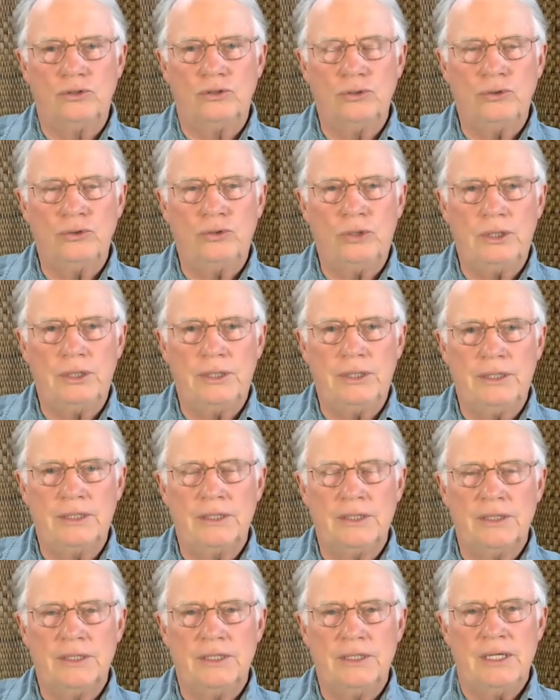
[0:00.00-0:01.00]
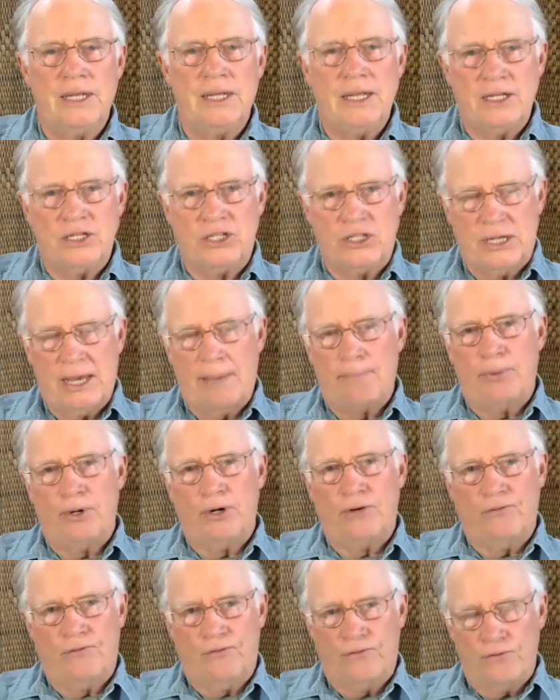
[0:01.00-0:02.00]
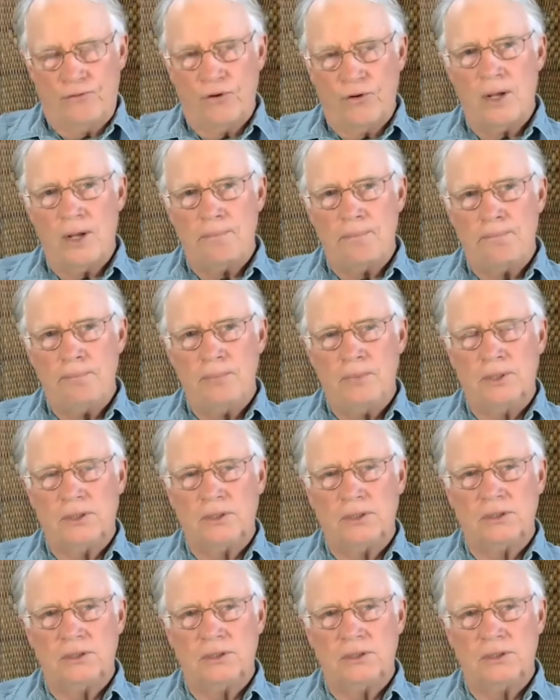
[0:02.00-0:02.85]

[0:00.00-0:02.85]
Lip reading: truly separate from